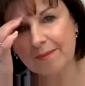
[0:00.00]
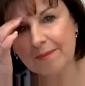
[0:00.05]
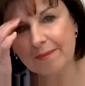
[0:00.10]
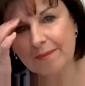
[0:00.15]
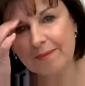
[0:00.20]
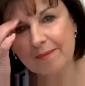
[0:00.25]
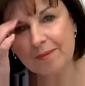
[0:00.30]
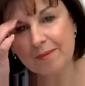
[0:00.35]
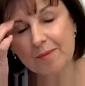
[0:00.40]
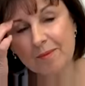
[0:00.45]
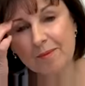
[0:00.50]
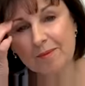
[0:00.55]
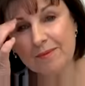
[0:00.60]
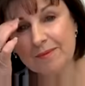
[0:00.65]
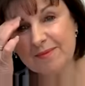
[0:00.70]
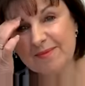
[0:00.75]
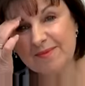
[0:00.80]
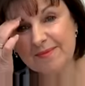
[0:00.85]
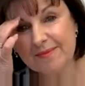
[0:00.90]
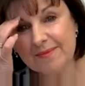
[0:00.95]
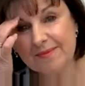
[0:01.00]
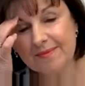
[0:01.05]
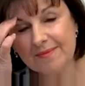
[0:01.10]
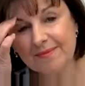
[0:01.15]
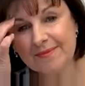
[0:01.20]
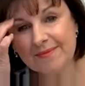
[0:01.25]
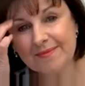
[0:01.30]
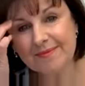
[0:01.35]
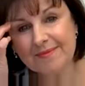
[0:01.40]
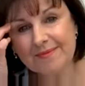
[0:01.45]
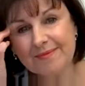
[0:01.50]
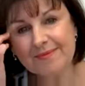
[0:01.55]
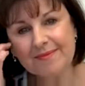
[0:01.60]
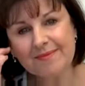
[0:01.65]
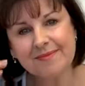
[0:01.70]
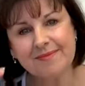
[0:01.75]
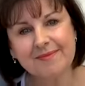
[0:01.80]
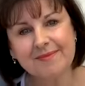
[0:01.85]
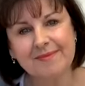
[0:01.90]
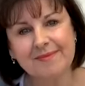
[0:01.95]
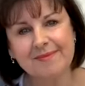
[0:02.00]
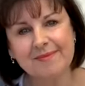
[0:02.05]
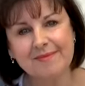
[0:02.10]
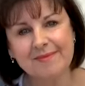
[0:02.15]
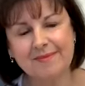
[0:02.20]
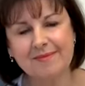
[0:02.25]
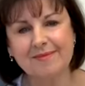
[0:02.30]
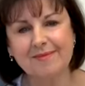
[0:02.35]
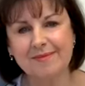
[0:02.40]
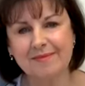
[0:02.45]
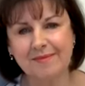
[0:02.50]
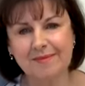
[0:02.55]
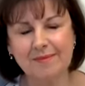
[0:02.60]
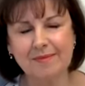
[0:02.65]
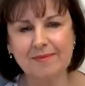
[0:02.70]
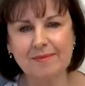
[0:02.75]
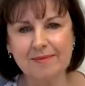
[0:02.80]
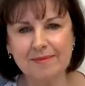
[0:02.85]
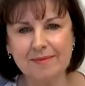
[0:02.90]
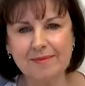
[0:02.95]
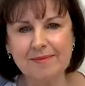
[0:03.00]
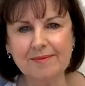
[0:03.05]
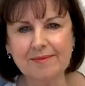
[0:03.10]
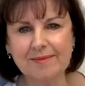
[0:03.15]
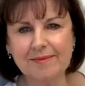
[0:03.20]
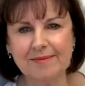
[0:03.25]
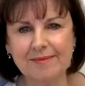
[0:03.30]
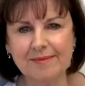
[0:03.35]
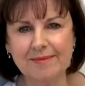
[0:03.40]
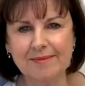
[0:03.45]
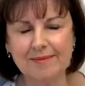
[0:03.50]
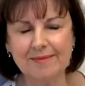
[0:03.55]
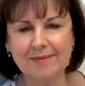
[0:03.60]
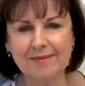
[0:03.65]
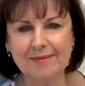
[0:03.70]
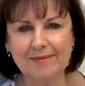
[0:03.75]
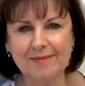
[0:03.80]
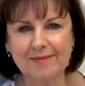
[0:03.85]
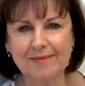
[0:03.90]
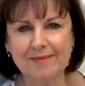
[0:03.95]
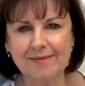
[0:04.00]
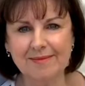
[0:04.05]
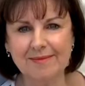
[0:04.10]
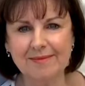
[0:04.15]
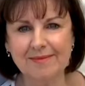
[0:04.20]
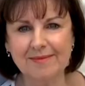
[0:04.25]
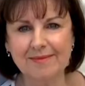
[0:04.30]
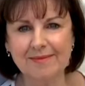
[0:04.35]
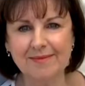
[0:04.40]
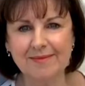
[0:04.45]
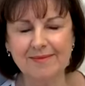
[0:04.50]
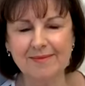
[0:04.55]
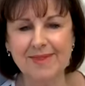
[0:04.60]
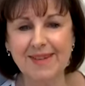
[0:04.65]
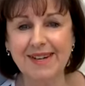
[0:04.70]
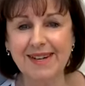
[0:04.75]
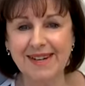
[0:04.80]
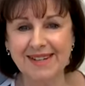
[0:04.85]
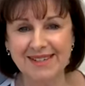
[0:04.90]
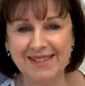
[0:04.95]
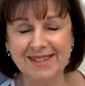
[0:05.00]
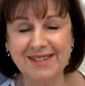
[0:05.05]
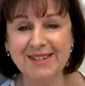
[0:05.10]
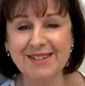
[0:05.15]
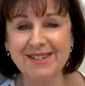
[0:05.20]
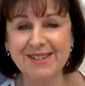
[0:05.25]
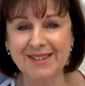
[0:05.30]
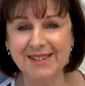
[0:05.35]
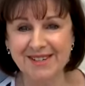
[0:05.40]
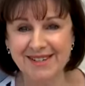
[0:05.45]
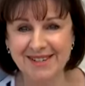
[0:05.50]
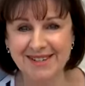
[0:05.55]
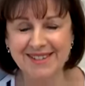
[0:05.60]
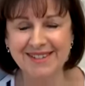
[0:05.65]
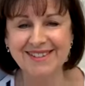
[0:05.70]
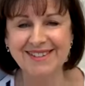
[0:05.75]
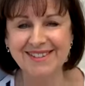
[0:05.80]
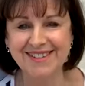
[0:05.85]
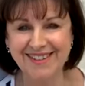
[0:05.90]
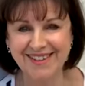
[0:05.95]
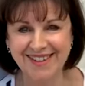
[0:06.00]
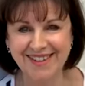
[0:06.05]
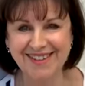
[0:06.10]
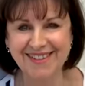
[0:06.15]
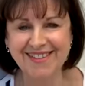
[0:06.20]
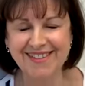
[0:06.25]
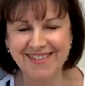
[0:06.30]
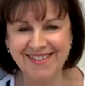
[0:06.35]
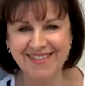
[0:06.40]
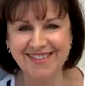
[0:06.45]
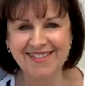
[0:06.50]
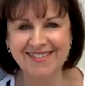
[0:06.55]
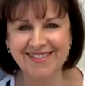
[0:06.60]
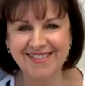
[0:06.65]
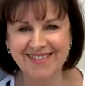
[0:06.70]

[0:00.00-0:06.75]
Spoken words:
(not speaking)